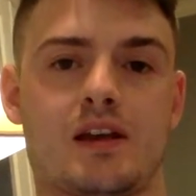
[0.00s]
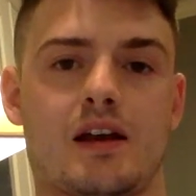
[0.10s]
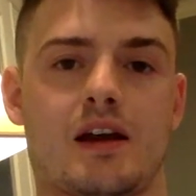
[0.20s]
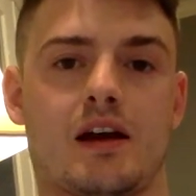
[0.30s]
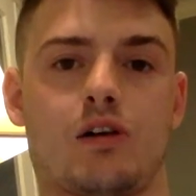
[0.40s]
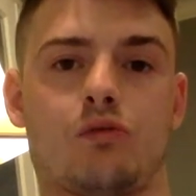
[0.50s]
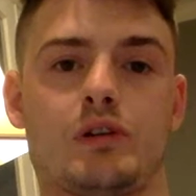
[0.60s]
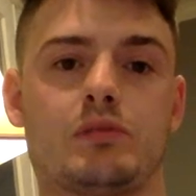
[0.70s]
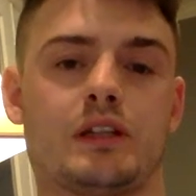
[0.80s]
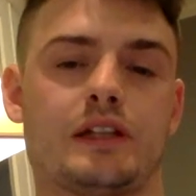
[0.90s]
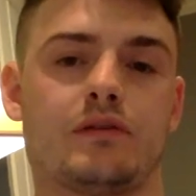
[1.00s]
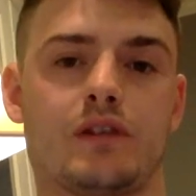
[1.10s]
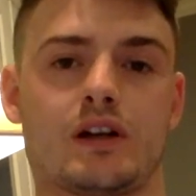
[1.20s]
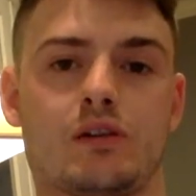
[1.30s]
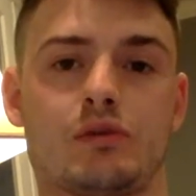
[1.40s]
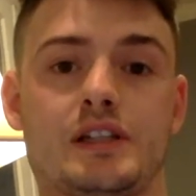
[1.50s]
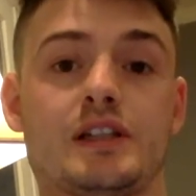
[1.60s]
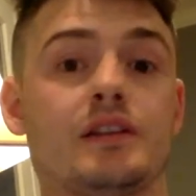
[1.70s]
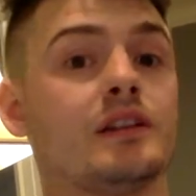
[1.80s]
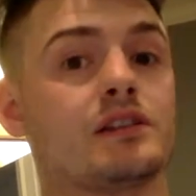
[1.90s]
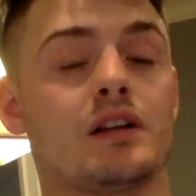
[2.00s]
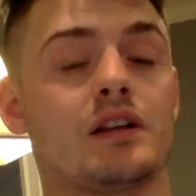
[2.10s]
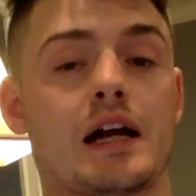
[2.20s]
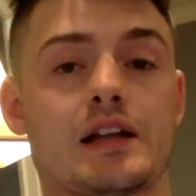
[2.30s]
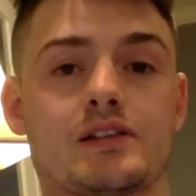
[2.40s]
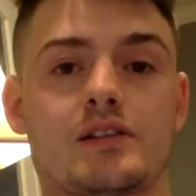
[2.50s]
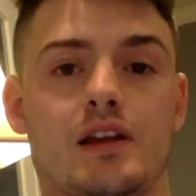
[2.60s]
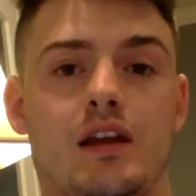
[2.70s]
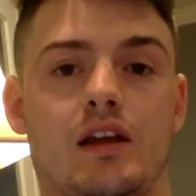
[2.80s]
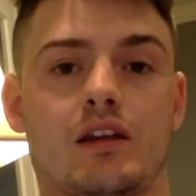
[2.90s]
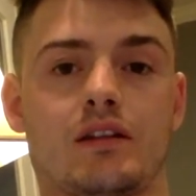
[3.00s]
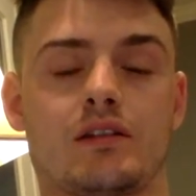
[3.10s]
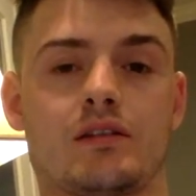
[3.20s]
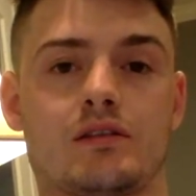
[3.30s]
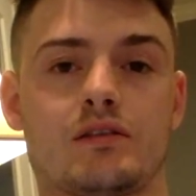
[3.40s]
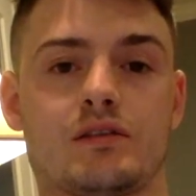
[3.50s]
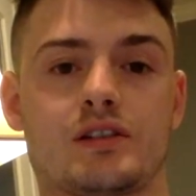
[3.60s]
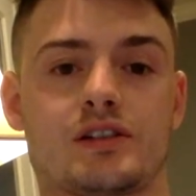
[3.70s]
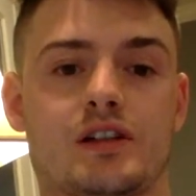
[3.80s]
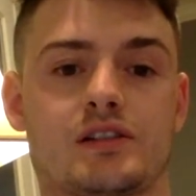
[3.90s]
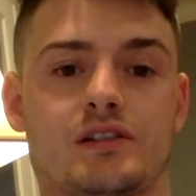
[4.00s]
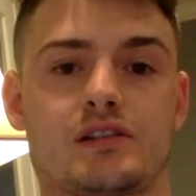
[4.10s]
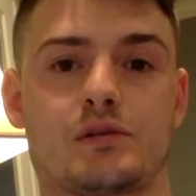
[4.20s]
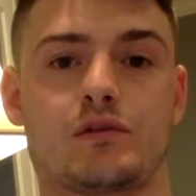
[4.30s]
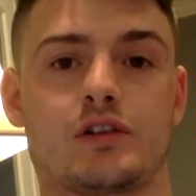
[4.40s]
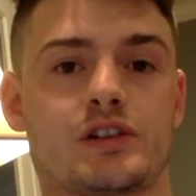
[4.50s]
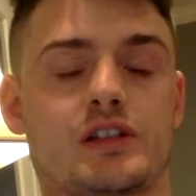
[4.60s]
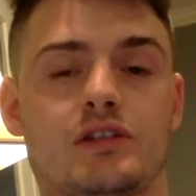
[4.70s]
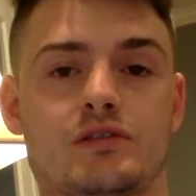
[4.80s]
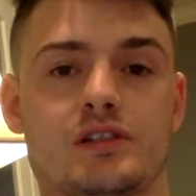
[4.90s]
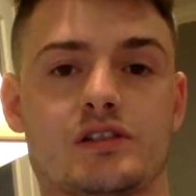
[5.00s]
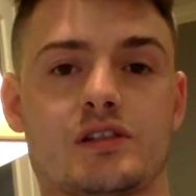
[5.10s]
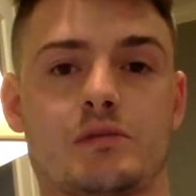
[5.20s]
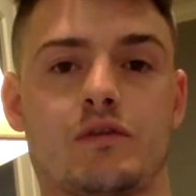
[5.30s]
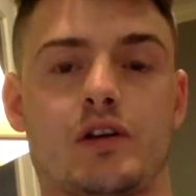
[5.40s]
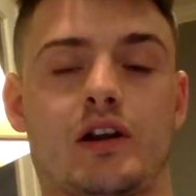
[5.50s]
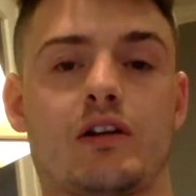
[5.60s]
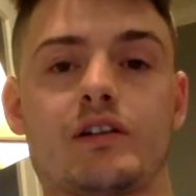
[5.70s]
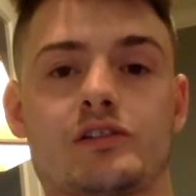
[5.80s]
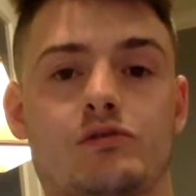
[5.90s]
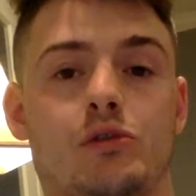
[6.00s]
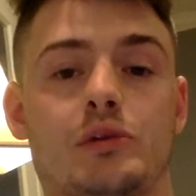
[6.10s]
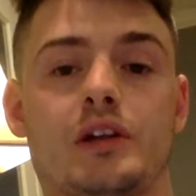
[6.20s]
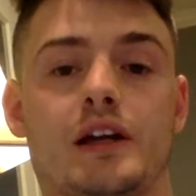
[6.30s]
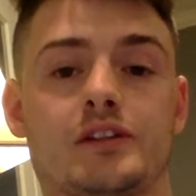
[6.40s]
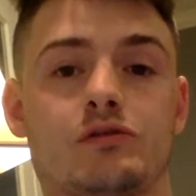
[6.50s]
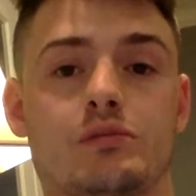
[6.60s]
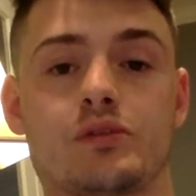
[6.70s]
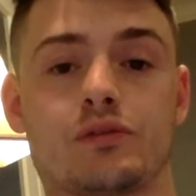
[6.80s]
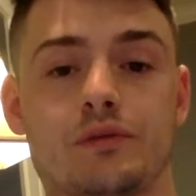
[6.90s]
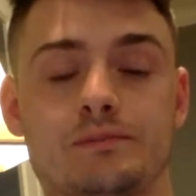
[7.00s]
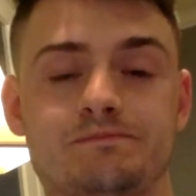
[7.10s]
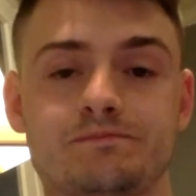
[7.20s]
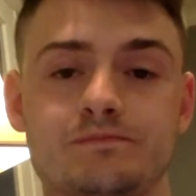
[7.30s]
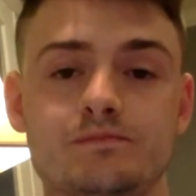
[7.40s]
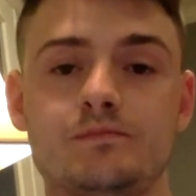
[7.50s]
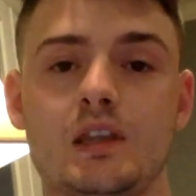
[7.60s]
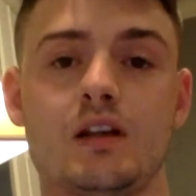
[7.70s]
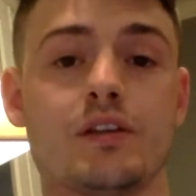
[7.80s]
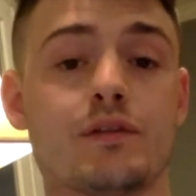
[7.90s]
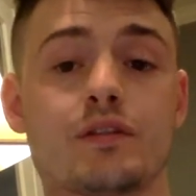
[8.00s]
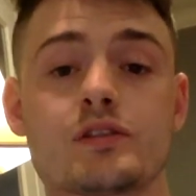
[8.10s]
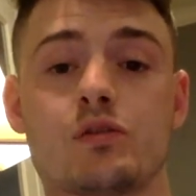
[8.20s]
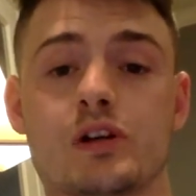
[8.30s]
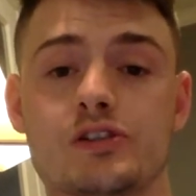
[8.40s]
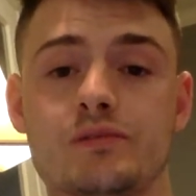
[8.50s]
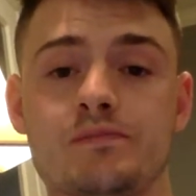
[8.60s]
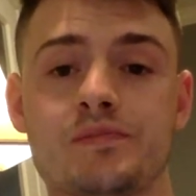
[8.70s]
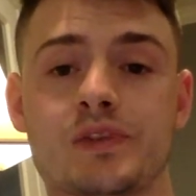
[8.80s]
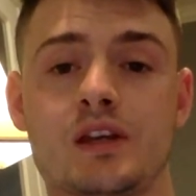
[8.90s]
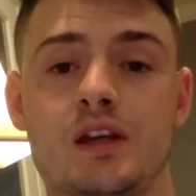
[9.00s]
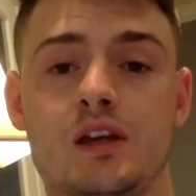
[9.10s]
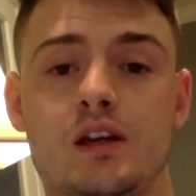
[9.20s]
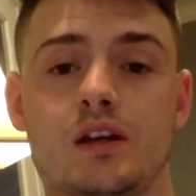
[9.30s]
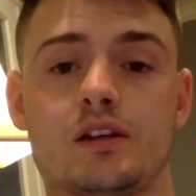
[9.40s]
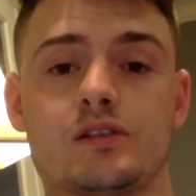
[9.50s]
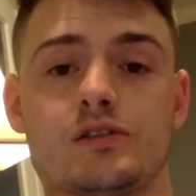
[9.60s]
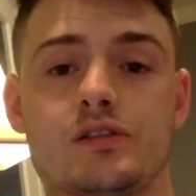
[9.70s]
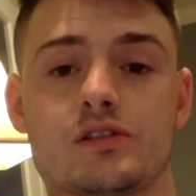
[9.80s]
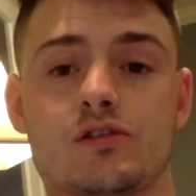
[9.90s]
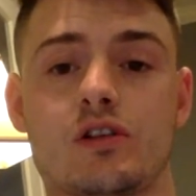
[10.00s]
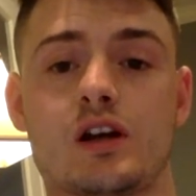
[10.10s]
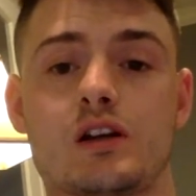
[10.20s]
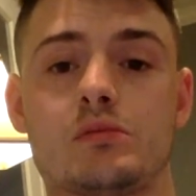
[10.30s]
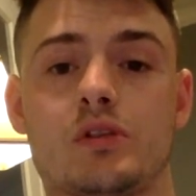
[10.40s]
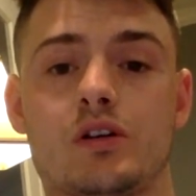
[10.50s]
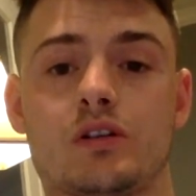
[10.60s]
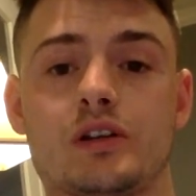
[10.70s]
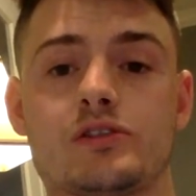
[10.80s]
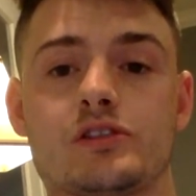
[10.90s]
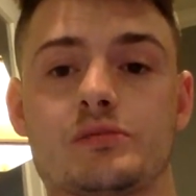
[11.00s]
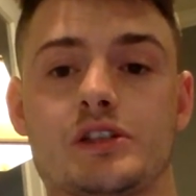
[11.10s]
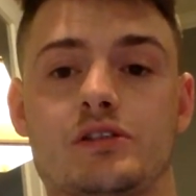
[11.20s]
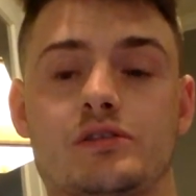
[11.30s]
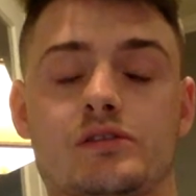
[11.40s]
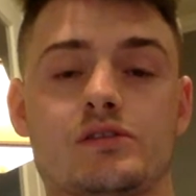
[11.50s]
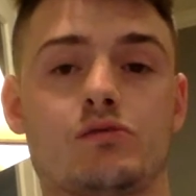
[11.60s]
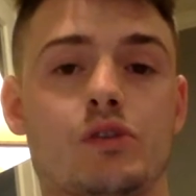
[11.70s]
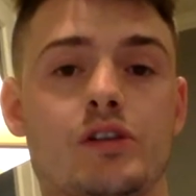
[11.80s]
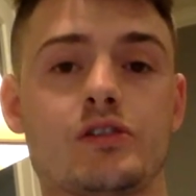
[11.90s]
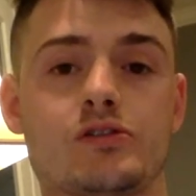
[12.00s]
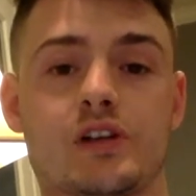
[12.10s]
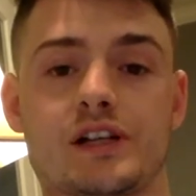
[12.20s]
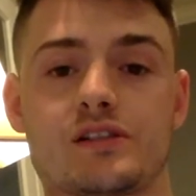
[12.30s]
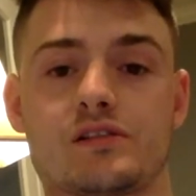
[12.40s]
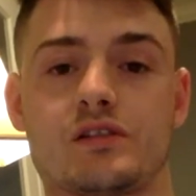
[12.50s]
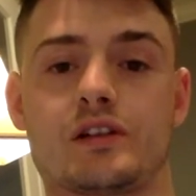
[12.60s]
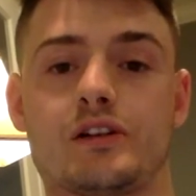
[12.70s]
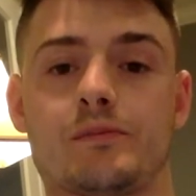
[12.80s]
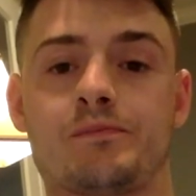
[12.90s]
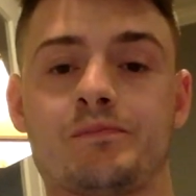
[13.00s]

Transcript: how we believe we did in this class and discussing some of our skills and some of our areas where we'd like to improve. The first question is to describe our leadership skills. What are your strengths as a leader?